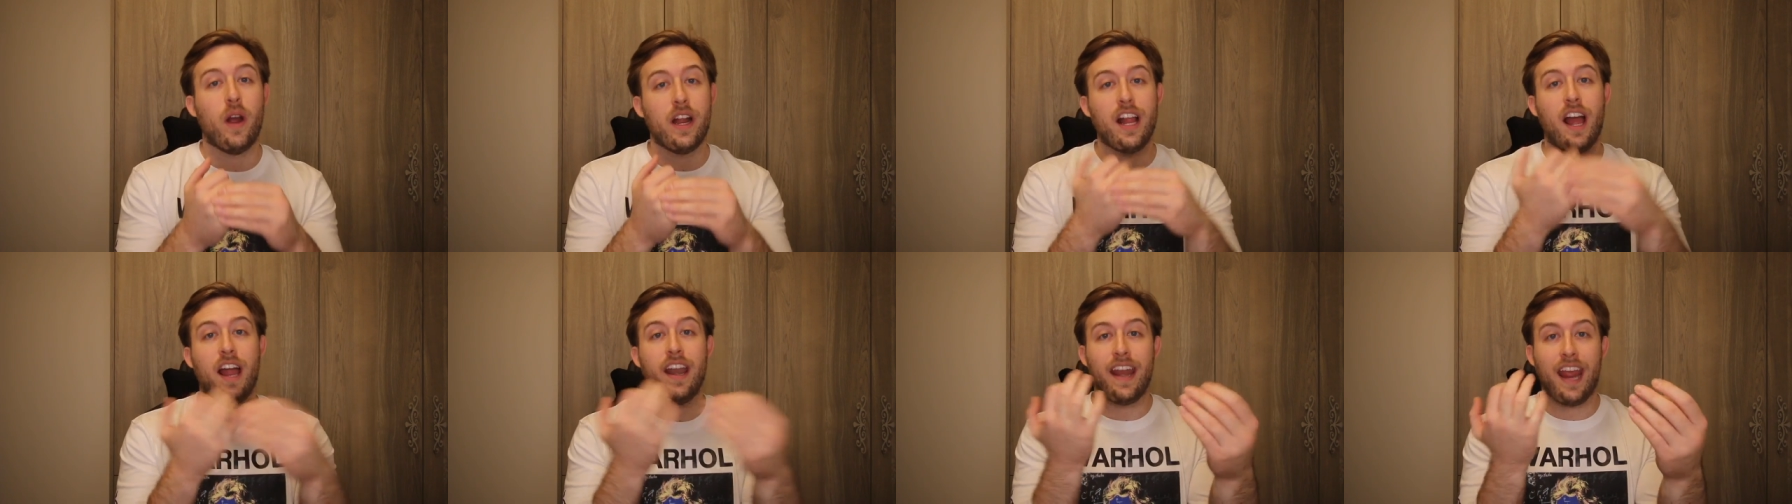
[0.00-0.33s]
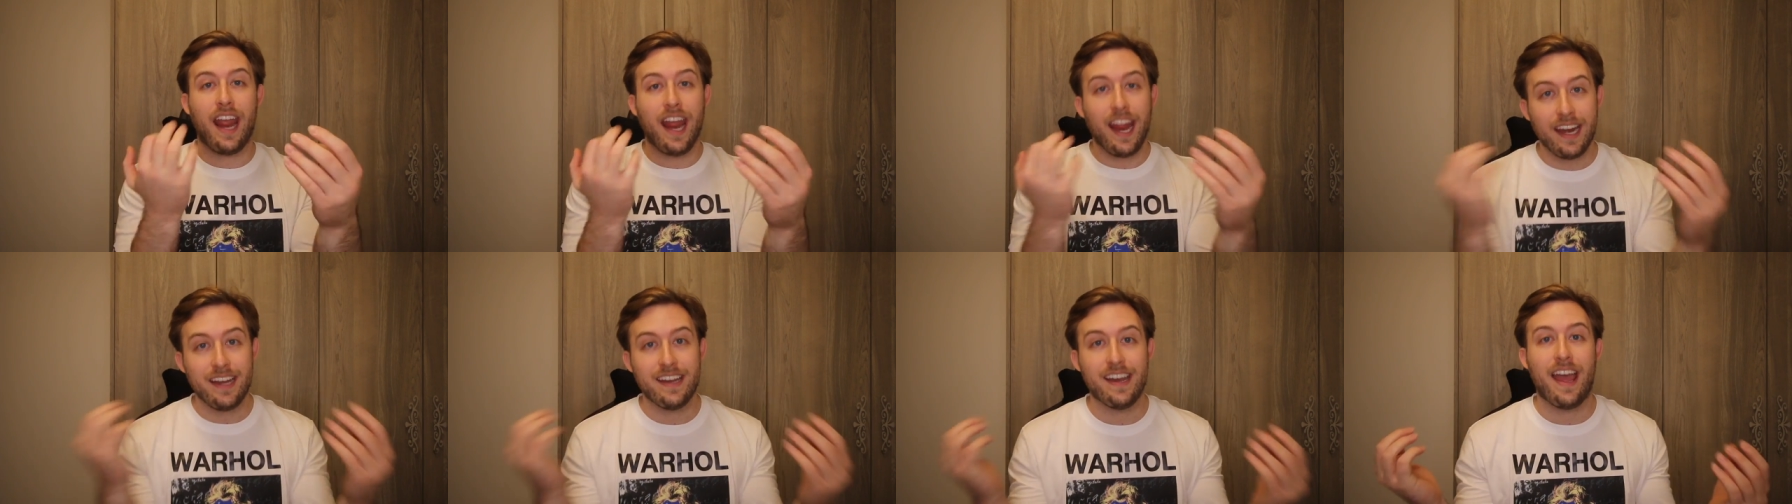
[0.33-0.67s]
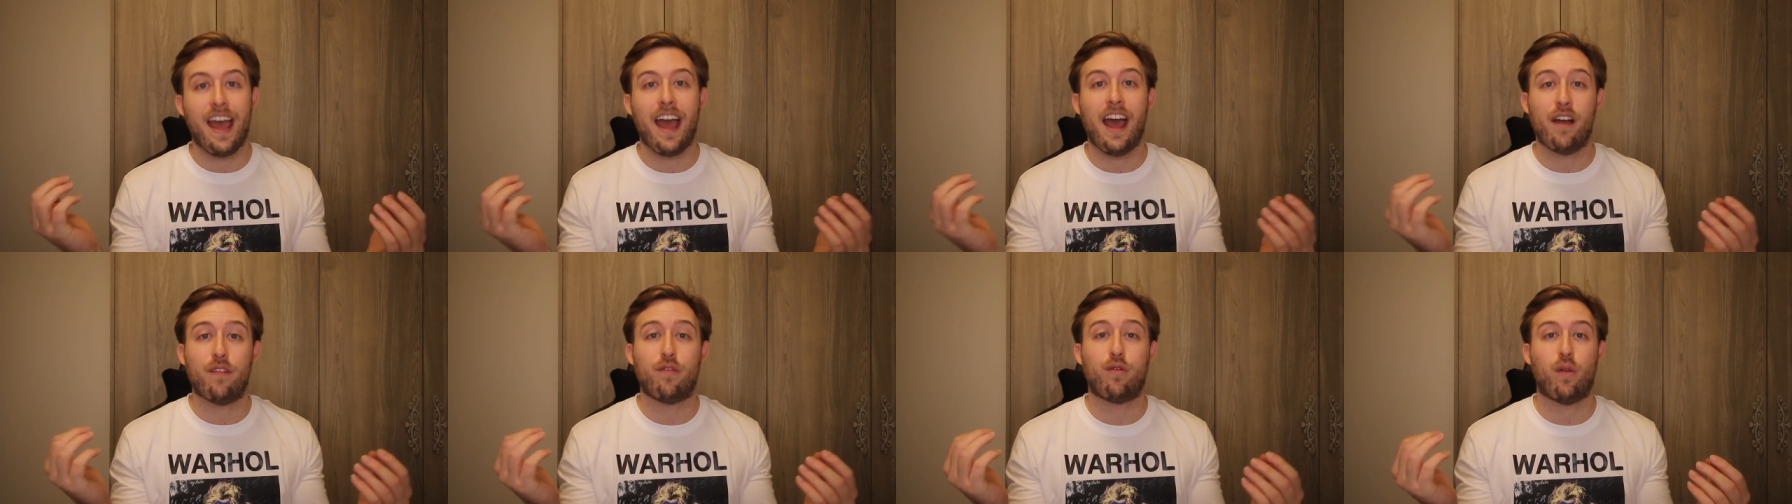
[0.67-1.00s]
I got an eight and a
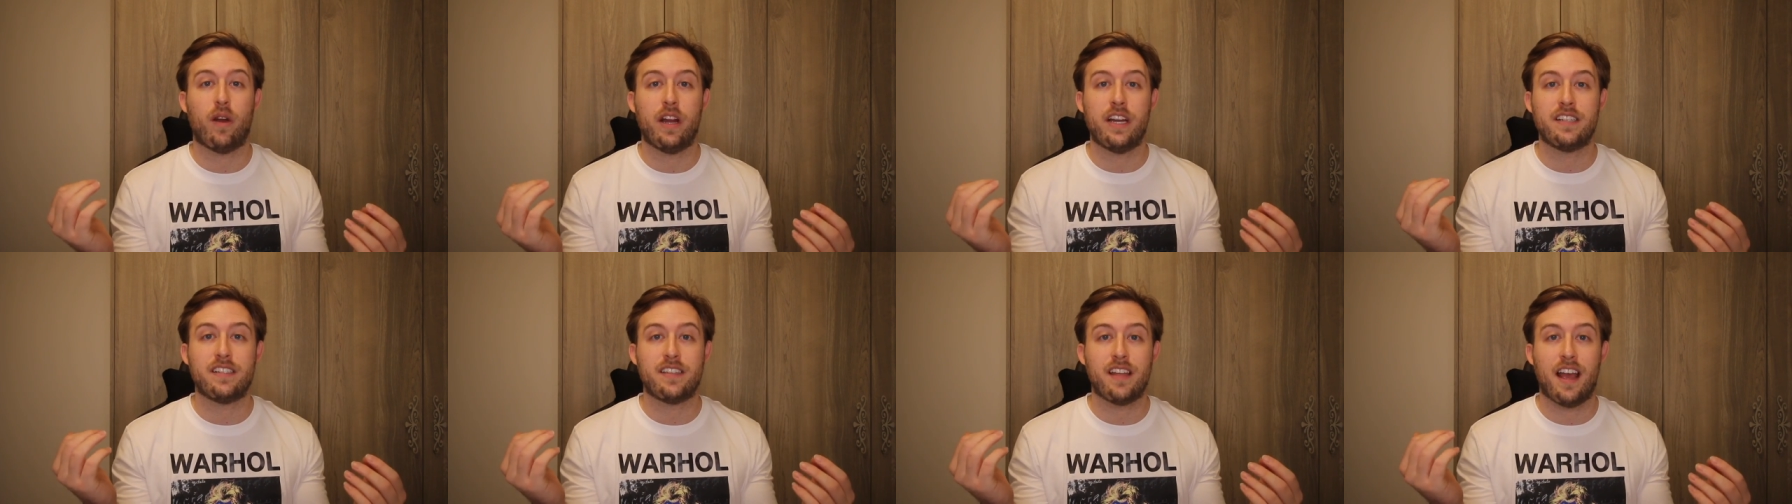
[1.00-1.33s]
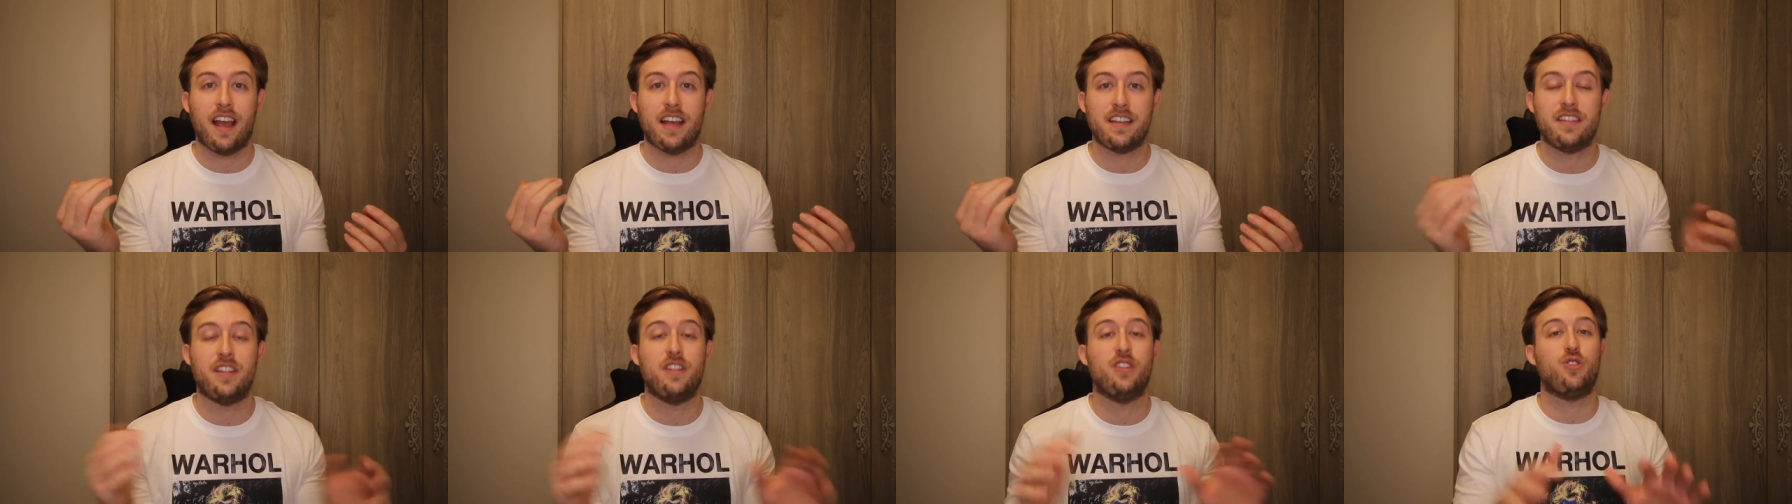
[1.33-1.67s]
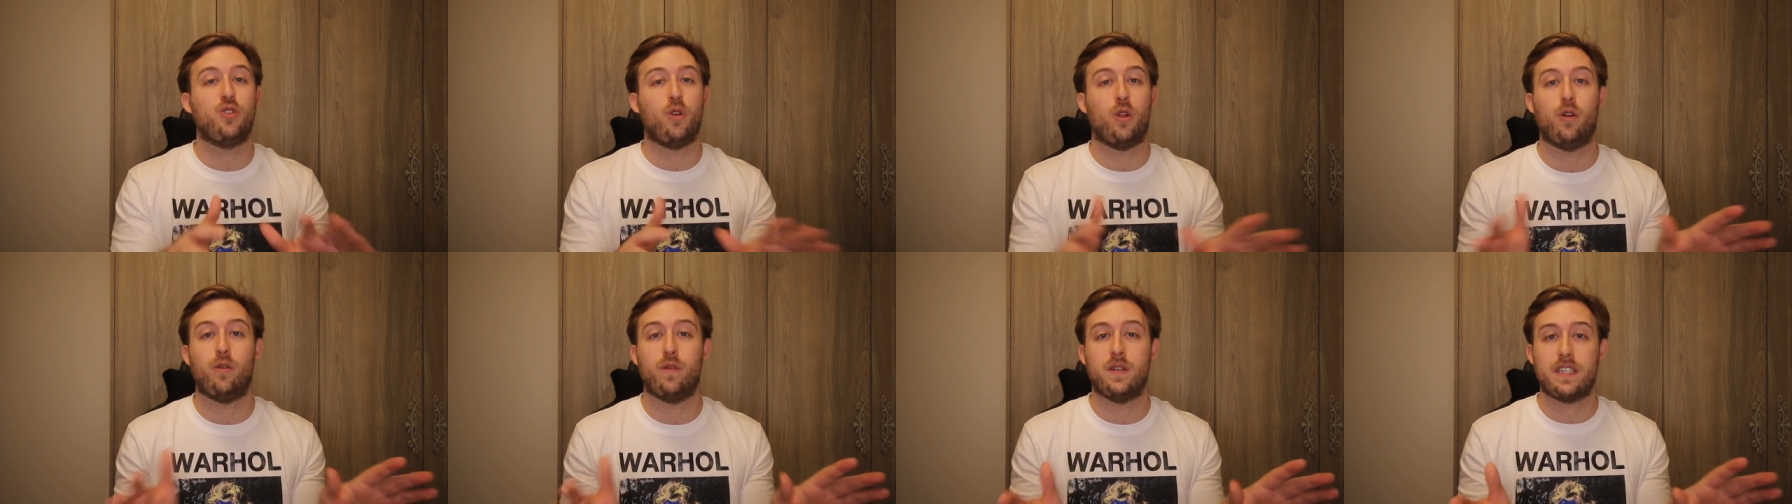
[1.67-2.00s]
half ring size, and the
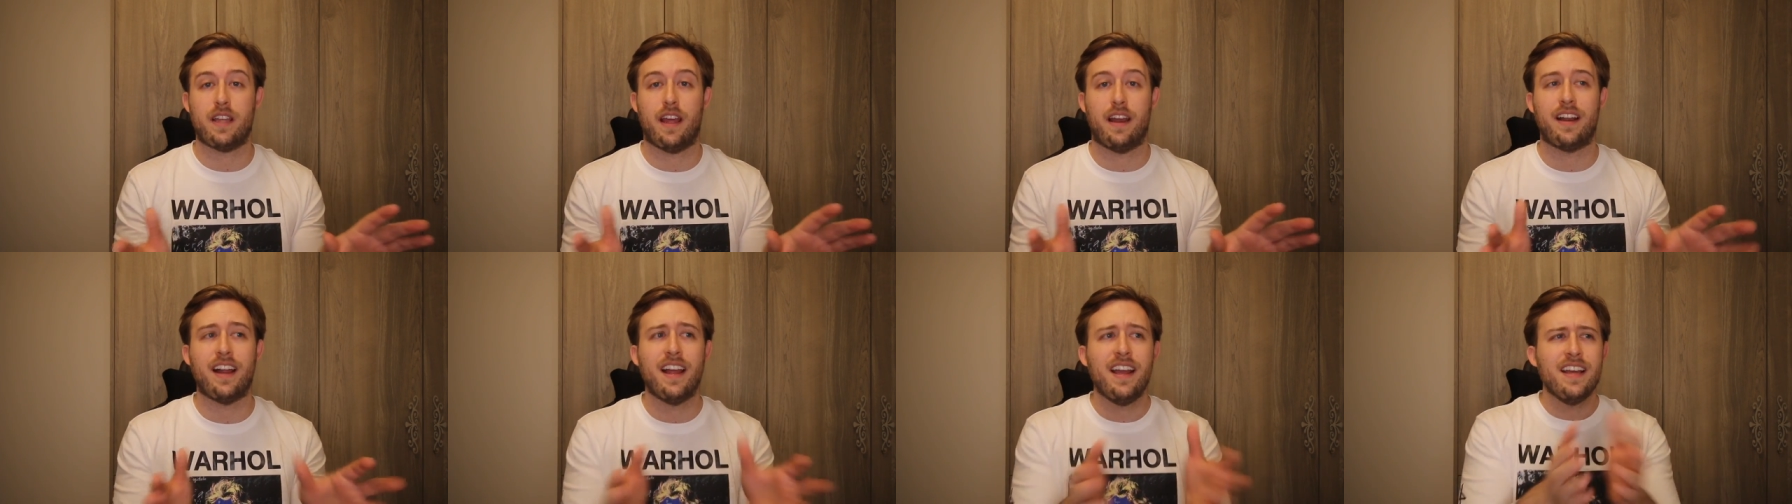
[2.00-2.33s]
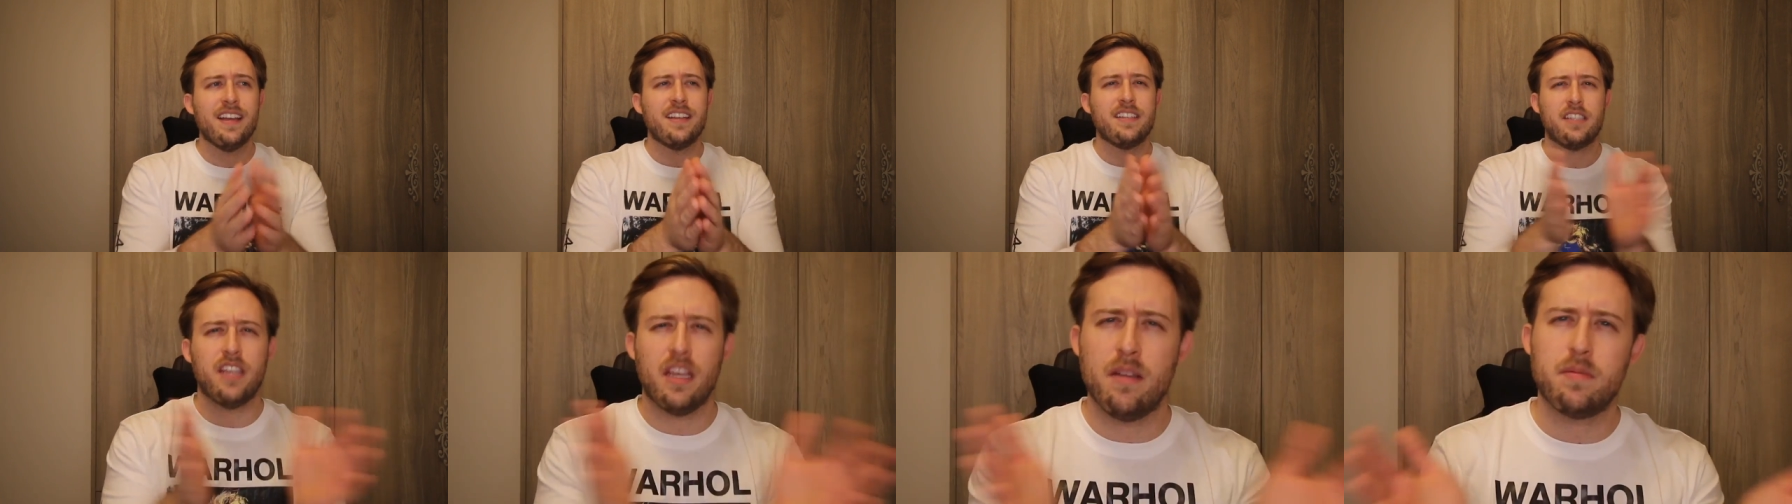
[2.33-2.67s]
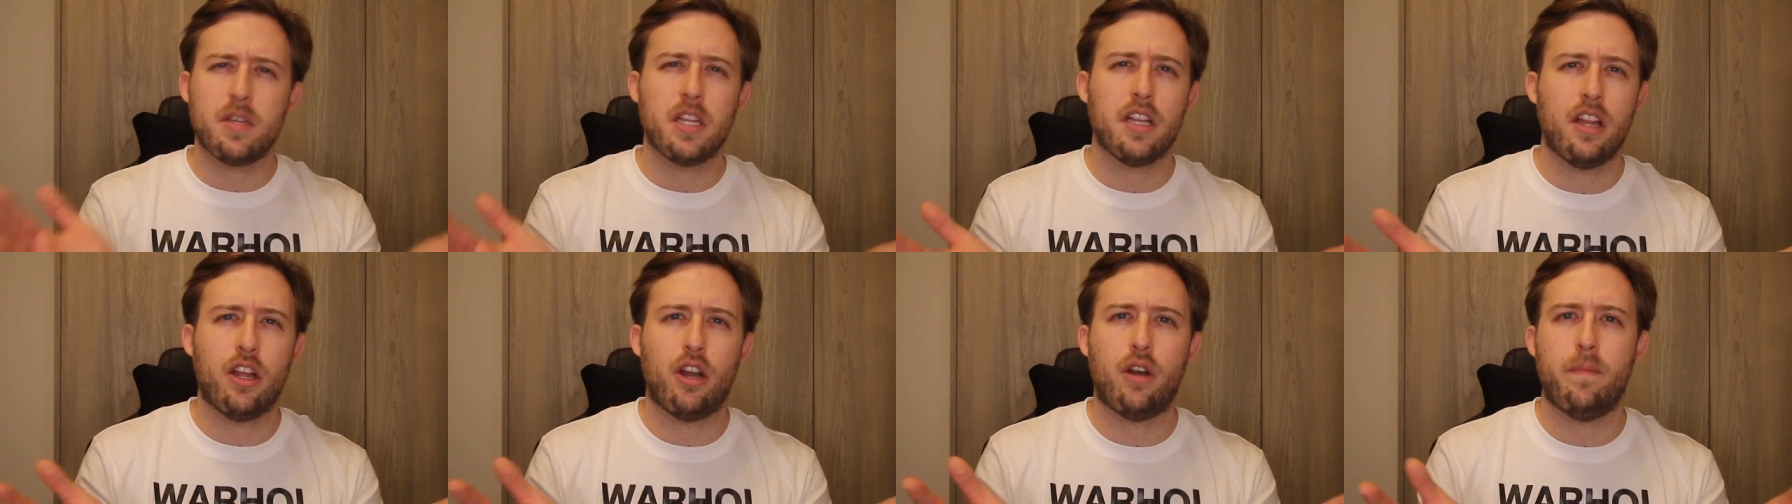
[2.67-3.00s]
jeweler was like,
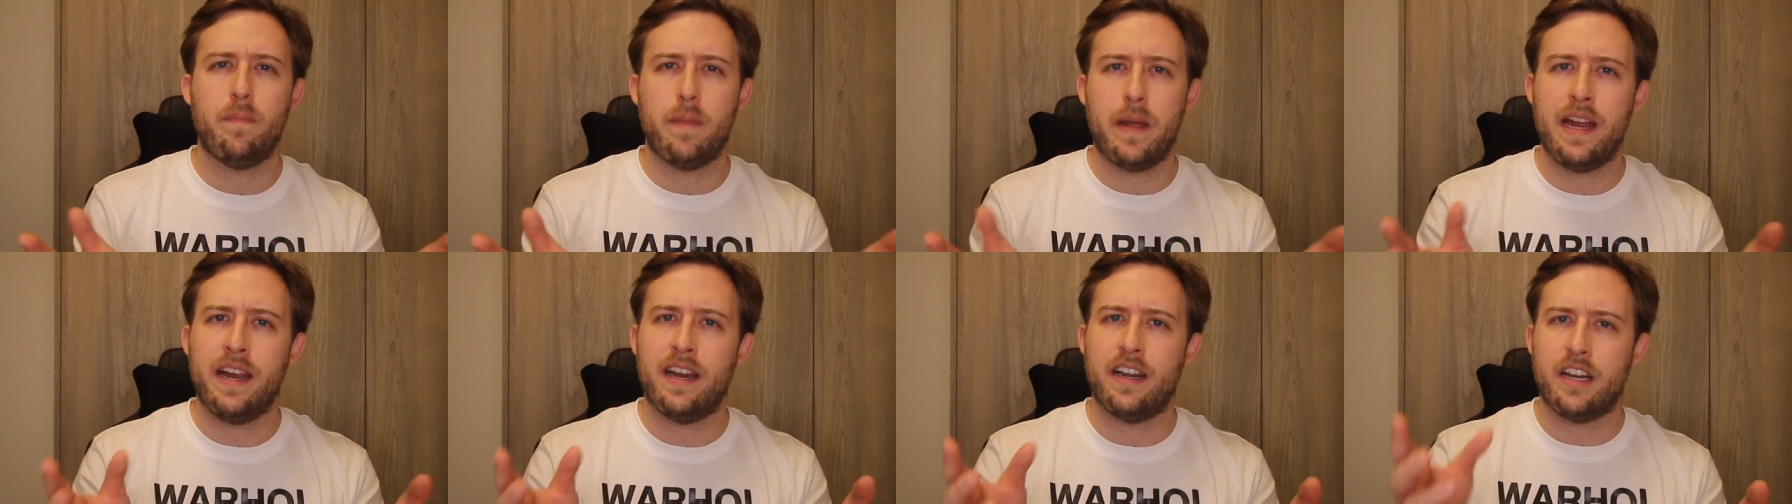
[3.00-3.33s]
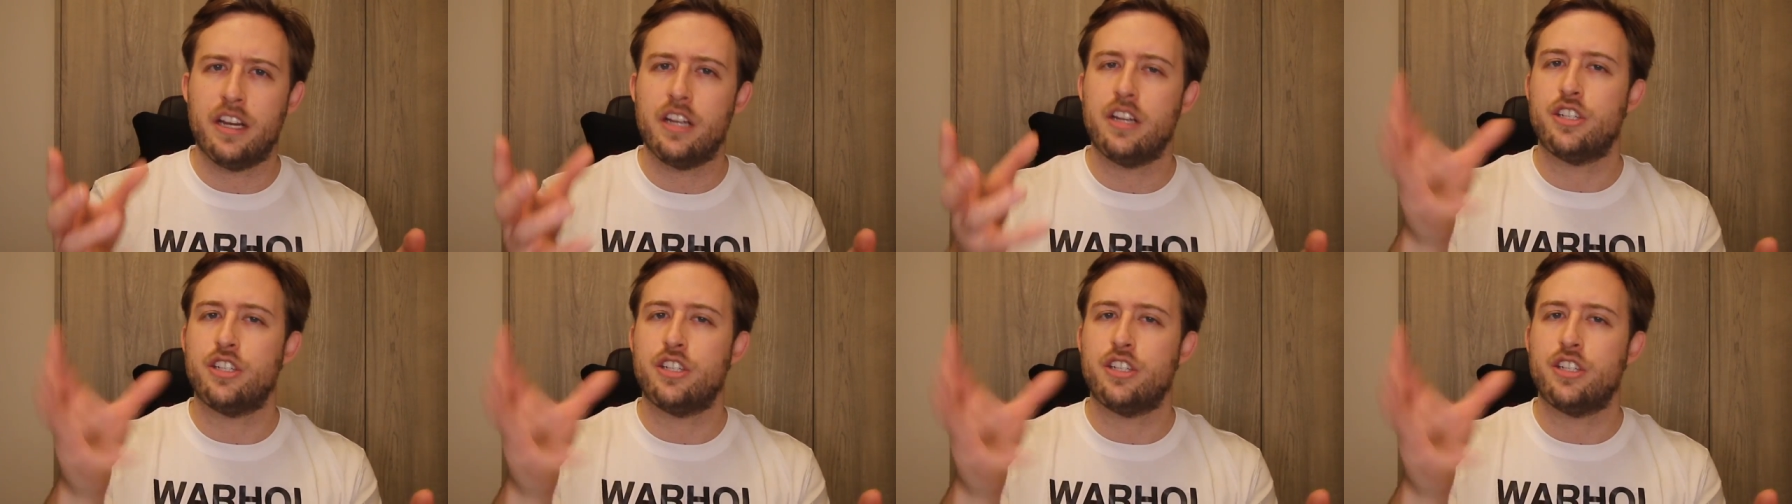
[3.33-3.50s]
"Seems a little big."